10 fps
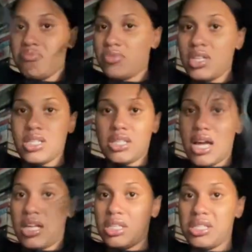It's
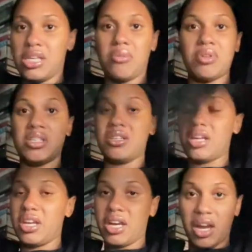exactly the same. It's
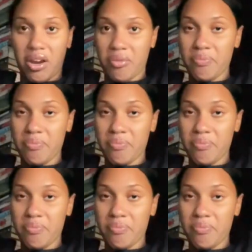synthetic hair.